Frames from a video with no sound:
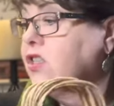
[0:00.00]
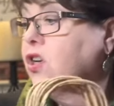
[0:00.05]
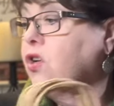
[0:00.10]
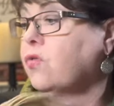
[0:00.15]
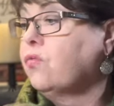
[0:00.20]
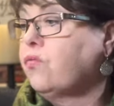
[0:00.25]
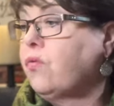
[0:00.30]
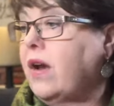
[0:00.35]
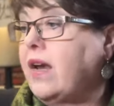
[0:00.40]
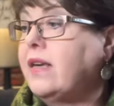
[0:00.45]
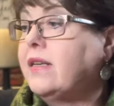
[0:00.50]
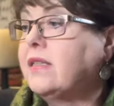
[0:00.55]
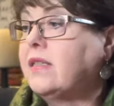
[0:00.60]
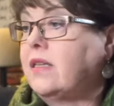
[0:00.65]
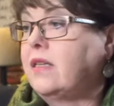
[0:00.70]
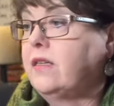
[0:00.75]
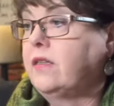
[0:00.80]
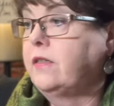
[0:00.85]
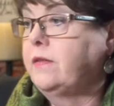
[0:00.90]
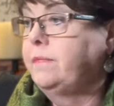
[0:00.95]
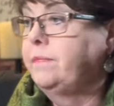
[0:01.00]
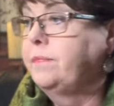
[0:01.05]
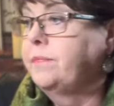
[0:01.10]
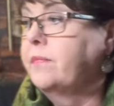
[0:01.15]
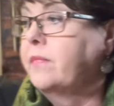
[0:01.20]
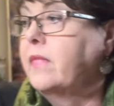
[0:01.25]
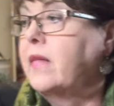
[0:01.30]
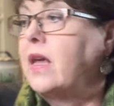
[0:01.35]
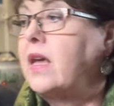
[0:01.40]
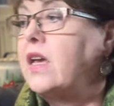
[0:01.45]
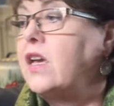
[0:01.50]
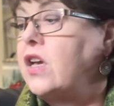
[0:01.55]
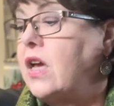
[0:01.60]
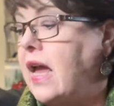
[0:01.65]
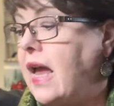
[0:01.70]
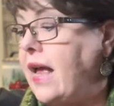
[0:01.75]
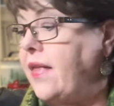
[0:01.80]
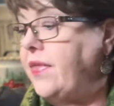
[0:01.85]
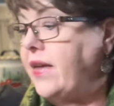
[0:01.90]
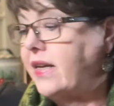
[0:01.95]
a great deal,
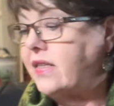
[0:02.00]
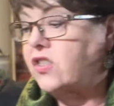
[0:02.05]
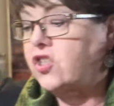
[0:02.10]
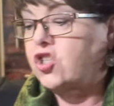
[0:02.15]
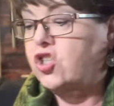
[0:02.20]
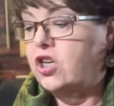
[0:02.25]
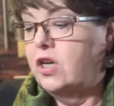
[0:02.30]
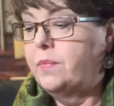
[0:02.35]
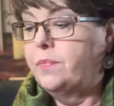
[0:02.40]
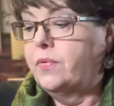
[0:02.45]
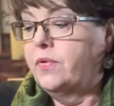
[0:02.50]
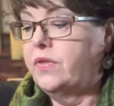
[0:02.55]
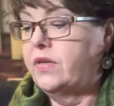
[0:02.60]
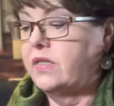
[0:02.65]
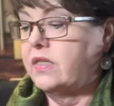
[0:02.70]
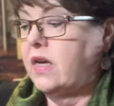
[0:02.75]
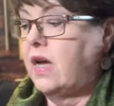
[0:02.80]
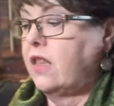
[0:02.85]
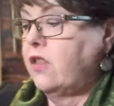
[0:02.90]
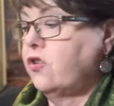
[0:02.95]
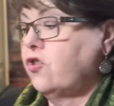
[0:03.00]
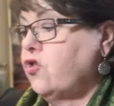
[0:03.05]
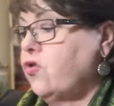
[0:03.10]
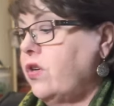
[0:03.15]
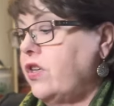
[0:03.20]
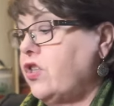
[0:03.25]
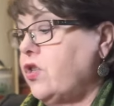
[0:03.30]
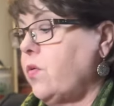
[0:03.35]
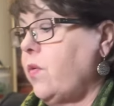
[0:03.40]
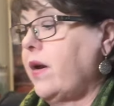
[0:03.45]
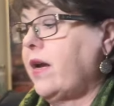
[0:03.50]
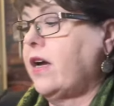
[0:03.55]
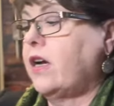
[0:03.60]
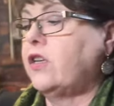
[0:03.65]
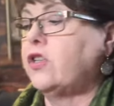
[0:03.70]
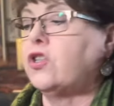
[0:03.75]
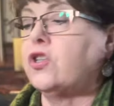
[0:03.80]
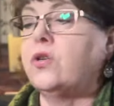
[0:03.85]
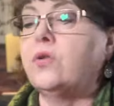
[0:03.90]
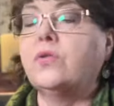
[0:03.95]
and that's cheaper than Dollar Tree. So I
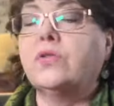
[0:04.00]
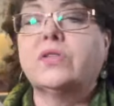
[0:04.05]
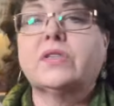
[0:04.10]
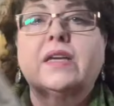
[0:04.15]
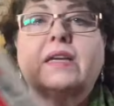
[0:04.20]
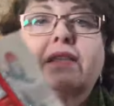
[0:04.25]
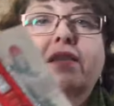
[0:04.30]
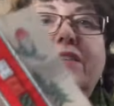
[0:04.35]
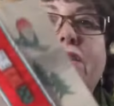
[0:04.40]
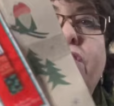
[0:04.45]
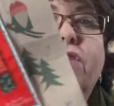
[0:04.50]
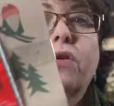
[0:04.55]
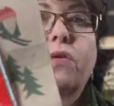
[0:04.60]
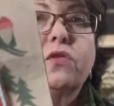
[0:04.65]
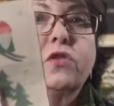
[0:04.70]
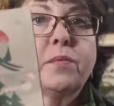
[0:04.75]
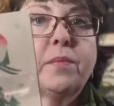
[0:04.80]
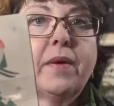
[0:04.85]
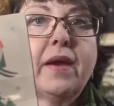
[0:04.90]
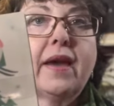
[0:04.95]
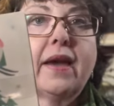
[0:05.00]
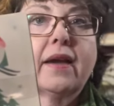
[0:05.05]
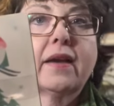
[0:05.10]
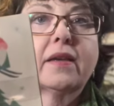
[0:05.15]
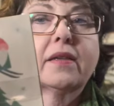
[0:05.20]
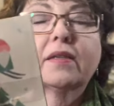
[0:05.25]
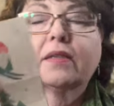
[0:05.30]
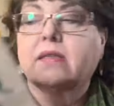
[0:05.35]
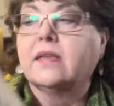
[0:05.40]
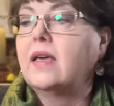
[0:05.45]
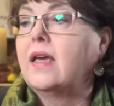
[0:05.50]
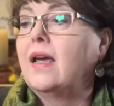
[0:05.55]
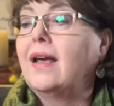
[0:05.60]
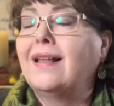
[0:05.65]
got 2 sets of those bags.